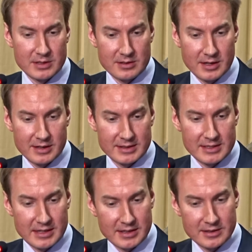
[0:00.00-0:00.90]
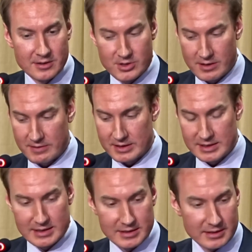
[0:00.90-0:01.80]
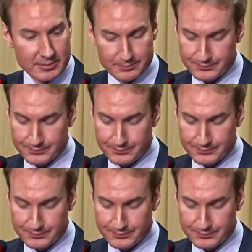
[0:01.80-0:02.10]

CNS degenerative diseases.